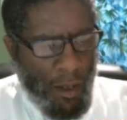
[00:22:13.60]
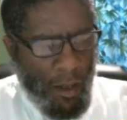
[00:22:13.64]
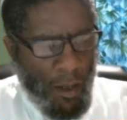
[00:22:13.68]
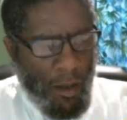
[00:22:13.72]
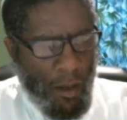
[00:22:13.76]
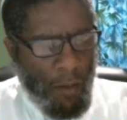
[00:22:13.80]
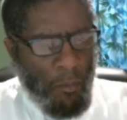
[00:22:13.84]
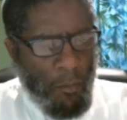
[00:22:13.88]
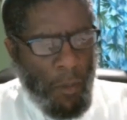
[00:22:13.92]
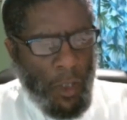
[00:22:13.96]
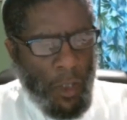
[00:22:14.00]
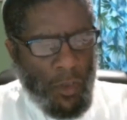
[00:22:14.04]

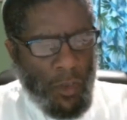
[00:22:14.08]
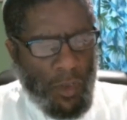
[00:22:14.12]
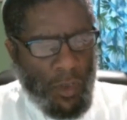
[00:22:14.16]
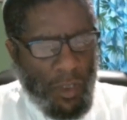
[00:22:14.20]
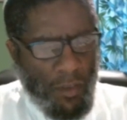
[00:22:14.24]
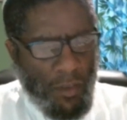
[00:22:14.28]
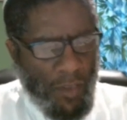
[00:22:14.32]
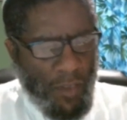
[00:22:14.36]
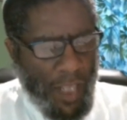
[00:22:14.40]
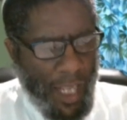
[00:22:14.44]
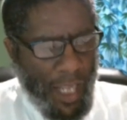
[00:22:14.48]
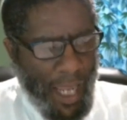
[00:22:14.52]
Most
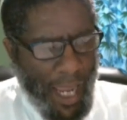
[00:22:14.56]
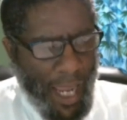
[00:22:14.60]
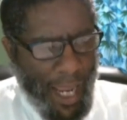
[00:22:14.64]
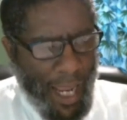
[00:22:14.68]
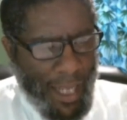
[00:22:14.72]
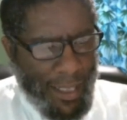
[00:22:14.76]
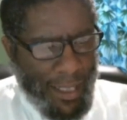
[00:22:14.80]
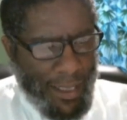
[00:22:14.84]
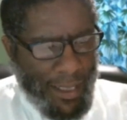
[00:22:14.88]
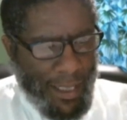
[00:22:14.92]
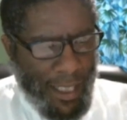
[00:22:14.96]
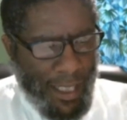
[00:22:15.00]
of the
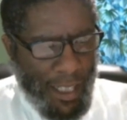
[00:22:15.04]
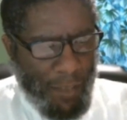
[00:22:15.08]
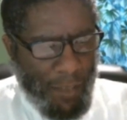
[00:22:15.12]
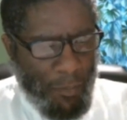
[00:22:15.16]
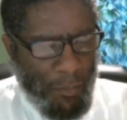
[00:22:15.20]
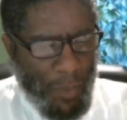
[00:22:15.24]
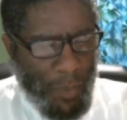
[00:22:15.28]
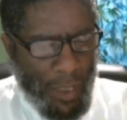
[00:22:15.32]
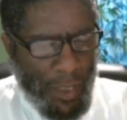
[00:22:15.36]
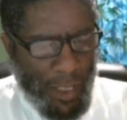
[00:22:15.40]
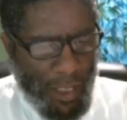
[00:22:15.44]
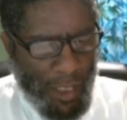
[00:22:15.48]
anti
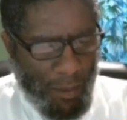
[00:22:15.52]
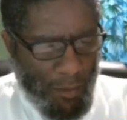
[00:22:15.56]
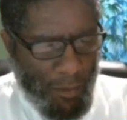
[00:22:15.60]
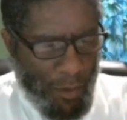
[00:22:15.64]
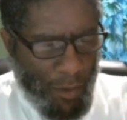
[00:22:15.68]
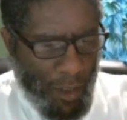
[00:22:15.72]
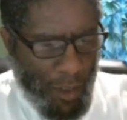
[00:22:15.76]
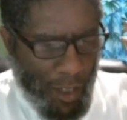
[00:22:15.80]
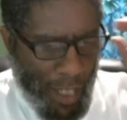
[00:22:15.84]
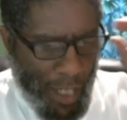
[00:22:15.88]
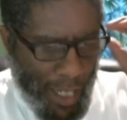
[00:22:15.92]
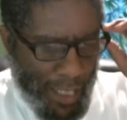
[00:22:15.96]

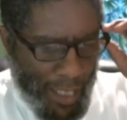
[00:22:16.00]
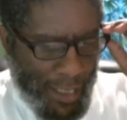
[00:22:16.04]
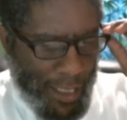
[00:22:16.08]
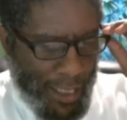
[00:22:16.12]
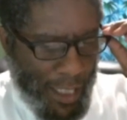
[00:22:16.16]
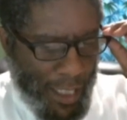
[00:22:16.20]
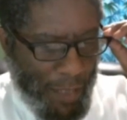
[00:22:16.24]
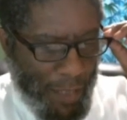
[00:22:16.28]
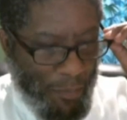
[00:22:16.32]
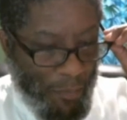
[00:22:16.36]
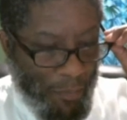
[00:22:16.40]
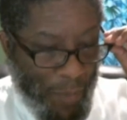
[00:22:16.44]

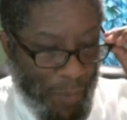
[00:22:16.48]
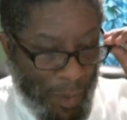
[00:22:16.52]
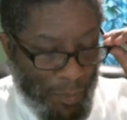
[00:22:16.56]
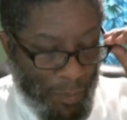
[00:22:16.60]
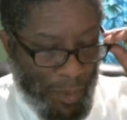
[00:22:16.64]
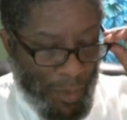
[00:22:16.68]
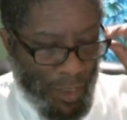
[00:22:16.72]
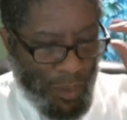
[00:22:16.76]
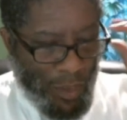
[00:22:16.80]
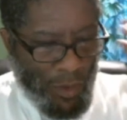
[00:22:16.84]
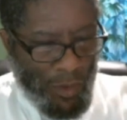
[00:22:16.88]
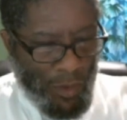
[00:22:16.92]

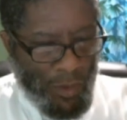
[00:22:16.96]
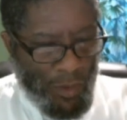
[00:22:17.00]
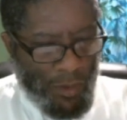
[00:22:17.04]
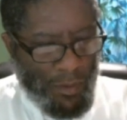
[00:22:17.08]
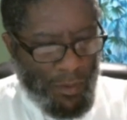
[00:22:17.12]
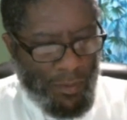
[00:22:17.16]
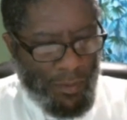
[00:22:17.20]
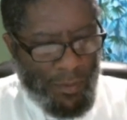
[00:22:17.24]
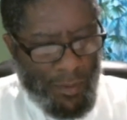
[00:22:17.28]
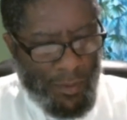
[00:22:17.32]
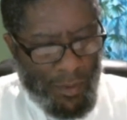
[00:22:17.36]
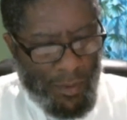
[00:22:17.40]
biblical
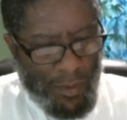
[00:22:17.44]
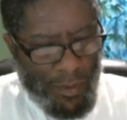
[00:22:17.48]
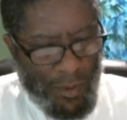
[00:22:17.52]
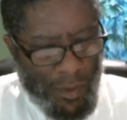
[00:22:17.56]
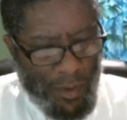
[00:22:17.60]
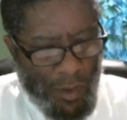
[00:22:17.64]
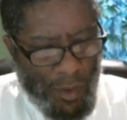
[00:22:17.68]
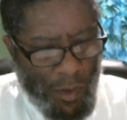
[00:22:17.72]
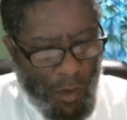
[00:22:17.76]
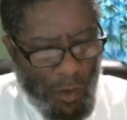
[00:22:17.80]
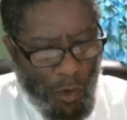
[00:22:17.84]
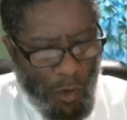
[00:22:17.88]

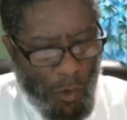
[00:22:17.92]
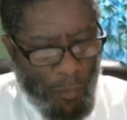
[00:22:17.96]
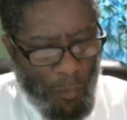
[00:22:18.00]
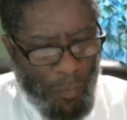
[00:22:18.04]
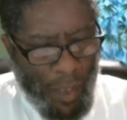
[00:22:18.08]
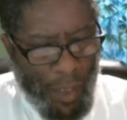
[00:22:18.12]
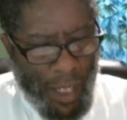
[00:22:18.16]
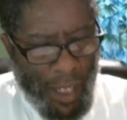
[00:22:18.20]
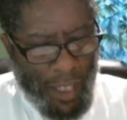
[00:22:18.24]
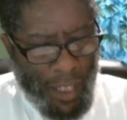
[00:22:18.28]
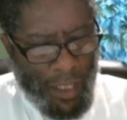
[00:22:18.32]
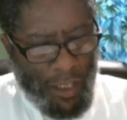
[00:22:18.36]
or
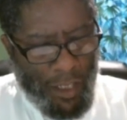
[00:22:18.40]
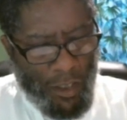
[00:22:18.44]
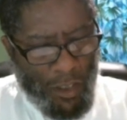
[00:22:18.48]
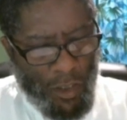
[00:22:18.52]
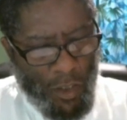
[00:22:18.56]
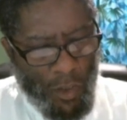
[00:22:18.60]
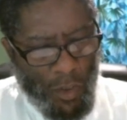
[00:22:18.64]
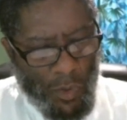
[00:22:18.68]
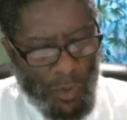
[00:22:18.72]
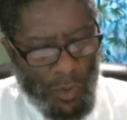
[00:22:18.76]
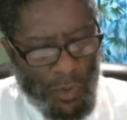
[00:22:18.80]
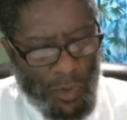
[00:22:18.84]
pagan
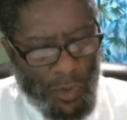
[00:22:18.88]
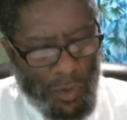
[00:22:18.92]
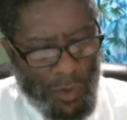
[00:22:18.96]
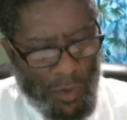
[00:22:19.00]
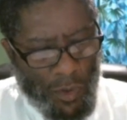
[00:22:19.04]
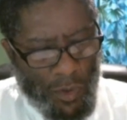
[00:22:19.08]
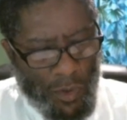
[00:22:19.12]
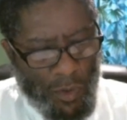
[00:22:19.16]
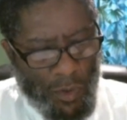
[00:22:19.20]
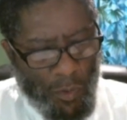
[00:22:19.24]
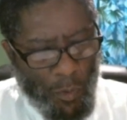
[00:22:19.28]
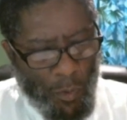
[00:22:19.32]

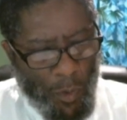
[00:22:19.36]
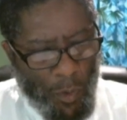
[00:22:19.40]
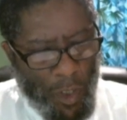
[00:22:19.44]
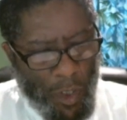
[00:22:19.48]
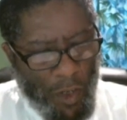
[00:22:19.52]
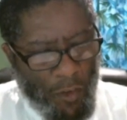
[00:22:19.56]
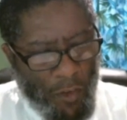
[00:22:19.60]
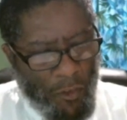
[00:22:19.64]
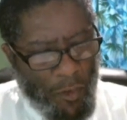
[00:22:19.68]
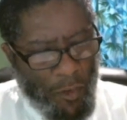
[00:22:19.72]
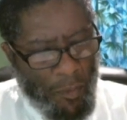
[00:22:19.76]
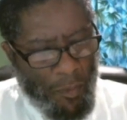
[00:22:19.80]
cultures we
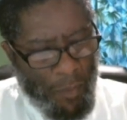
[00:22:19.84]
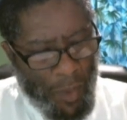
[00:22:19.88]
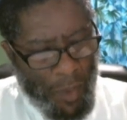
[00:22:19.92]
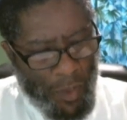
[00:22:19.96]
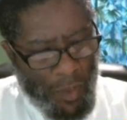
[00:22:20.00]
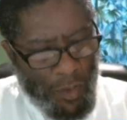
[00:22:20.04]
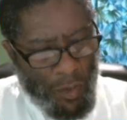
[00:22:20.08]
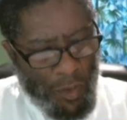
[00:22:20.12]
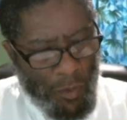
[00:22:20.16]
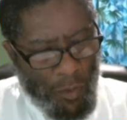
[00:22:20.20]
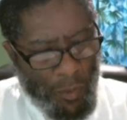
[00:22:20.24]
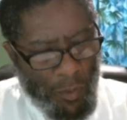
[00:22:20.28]
are
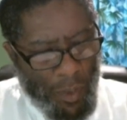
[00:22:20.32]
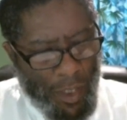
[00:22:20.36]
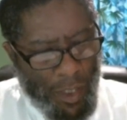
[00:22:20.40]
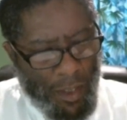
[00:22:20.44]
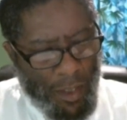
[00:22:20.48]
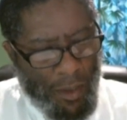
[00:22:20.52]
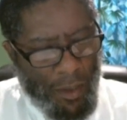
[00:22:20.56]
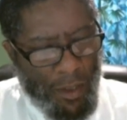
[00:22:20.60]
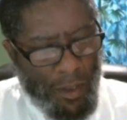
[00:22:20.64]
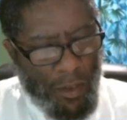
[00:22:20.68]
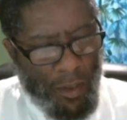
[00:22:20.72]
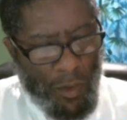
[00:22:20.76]
familiar
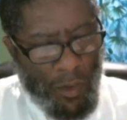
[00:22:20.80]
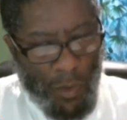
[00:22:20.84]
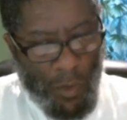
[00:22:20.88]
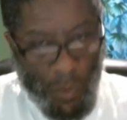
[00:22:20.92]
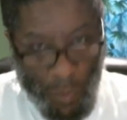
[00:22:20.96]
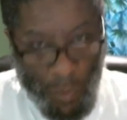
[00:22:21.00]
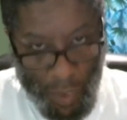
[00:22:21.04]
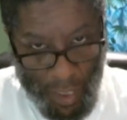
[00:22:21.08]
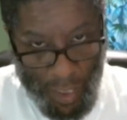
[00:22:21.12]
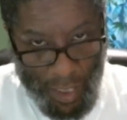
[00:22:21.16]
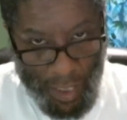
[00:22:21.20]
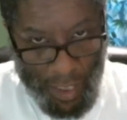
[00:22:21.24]
with,
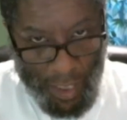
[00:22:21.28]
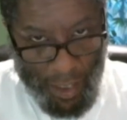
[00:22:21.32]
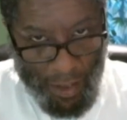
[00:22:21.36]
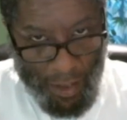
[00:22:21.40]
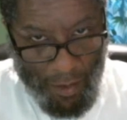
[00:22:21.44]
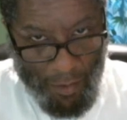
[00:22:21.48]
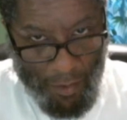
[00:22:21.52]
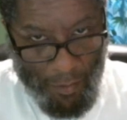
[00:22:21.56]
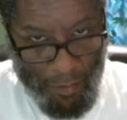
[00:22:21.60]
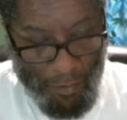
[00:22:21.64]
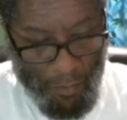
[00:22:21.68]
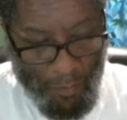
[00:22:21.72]
Greek,
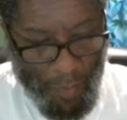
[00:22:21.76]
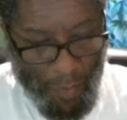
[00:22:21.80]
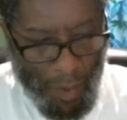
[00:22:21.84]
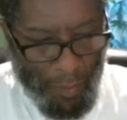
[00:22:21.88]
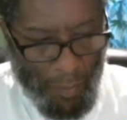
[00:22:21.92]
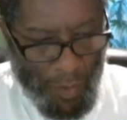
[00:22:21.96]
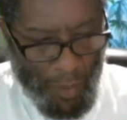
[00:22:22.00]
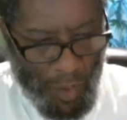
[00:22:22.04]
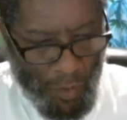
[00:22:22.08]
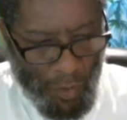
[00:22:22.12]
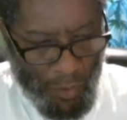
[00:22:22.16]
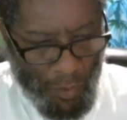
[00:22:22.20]

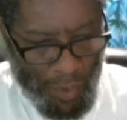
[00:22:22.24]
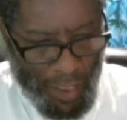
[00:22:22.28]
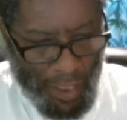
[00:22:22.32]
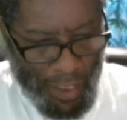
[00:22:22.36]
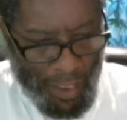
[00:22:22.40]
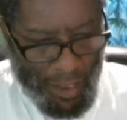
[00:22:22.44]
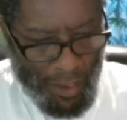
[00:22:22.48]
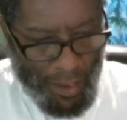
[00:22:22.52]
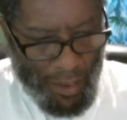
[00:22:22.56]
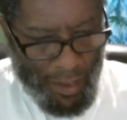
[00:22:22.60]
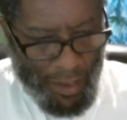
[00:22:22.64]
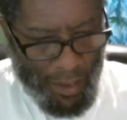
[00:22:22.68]

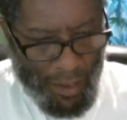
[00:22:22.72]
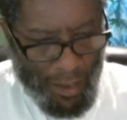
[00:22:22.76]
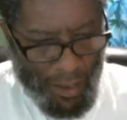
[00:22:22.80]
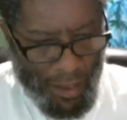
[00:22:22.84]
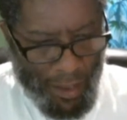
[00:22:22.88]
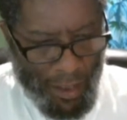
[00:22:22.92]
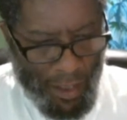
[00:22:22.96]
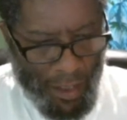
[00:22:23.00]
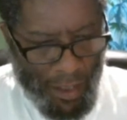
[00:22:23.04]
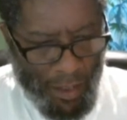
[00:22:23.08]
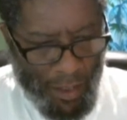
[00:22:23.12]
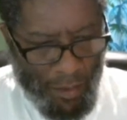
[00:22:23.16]
Babylonian,
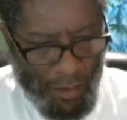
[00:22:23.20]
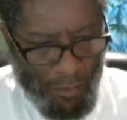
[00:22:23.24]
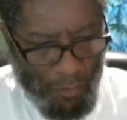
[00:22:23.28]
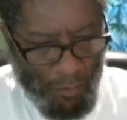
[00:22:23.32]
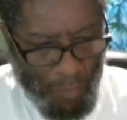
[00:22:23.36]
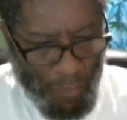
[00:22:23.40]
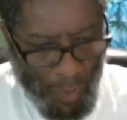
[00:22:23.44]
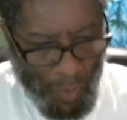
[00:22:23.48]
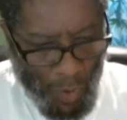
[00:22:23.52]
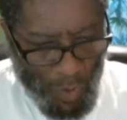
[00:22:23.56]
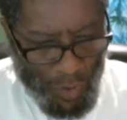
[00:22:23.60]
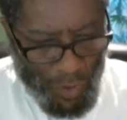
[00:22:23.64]

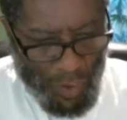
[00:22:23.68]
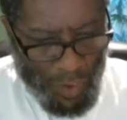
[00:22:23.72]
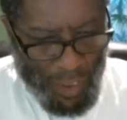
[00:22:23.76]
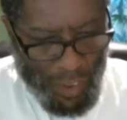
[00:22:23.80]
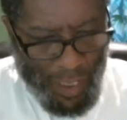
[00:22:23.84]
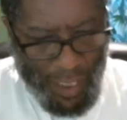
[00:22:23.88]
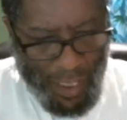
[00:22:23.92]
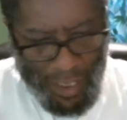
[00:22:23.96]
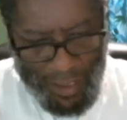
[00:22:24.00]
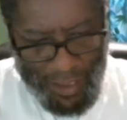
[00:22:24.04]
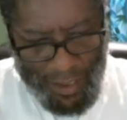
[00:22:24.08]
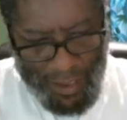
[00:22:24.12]

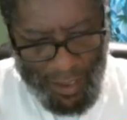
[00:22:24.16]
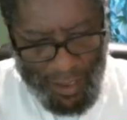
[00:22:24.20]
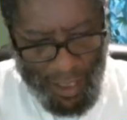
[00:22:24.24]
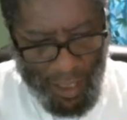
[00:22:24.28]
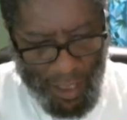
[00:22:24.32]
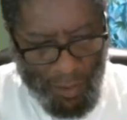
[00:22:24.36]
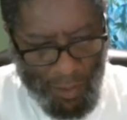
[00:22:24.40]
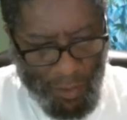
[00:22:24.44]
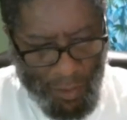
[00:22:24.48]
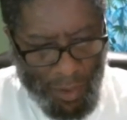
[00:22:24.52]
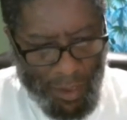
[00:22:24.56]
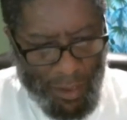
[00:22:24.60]
Persian,
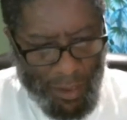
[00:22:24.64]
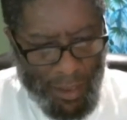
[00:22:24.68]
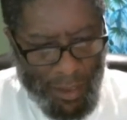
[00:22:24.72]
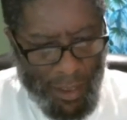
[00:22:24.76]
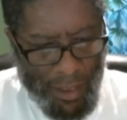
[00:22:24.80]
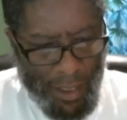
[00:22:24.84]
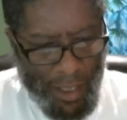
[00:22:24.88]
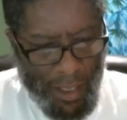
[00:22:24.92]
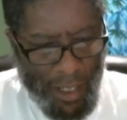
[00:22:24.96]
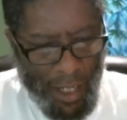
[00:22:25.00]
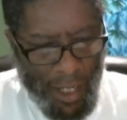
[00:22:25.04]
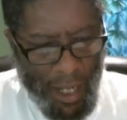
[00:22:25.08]
etc.,
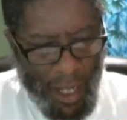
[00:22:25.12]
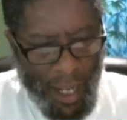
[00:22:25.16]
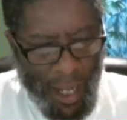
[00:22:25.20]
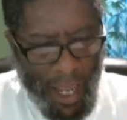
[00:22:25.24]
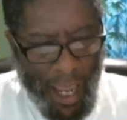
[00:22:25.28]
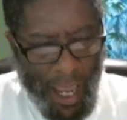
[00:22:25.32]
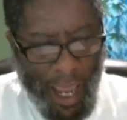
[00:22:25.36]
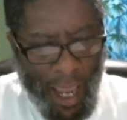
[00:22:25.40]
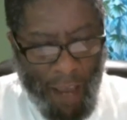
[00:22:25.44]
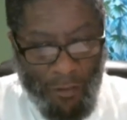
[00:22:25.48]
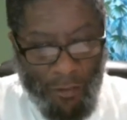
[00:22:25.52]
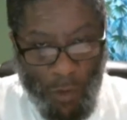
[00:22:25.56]

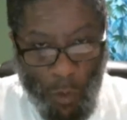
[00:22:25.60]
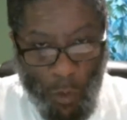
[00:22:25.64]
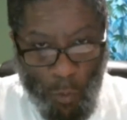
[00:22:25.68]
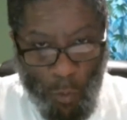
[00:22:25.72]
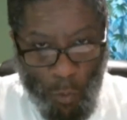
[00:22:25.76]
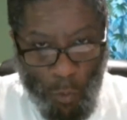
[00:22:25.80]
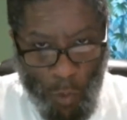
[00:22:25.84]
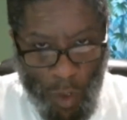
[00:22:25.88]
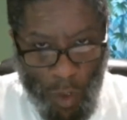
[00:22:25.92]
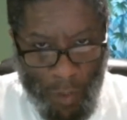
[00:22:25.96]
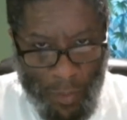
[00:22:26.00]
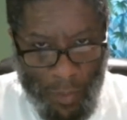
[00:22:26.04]
have a
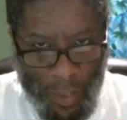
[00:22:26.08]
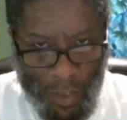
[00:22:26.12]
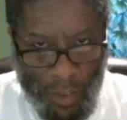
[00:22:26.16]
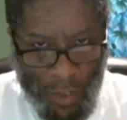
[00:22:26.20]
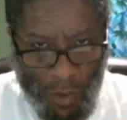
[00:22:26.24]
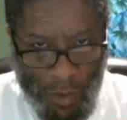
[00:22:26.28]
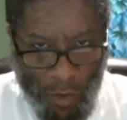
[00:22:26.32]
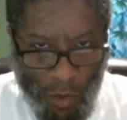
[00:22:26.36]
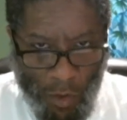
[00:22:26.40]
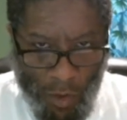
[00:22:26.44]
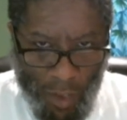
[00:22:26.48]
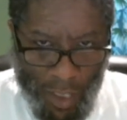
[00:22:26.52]

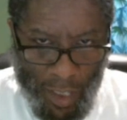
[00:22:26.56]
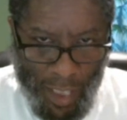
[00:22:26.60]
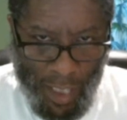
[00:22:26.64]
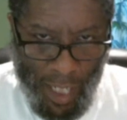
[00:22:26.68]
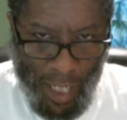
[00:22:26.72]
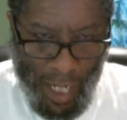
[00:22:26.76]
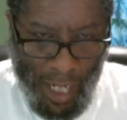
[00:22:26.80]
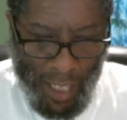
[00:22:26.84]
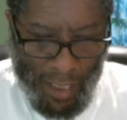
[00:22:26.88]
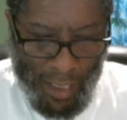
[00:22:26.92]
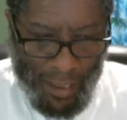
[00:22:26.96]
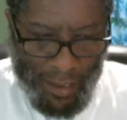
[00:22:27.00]
woman or
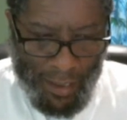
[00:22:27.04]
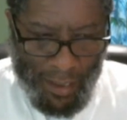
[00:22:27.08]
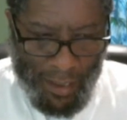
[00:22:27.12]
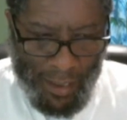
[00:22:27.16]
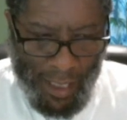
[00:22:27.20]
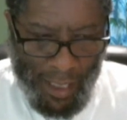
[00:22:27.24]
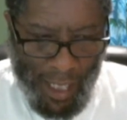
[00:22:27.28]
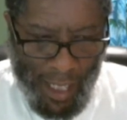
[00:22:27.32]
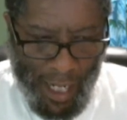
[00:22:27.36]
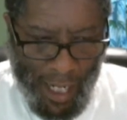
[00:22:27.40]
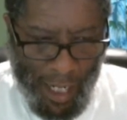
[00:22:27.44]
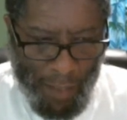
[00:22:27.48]
goddess
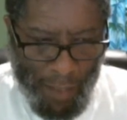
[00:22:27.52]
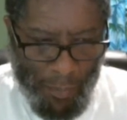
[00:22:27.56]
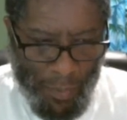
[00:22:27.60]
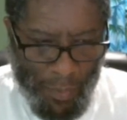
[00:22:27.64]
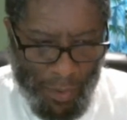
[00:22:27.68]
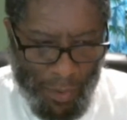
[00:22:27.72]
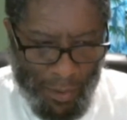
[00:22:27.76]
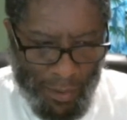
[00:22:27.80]
type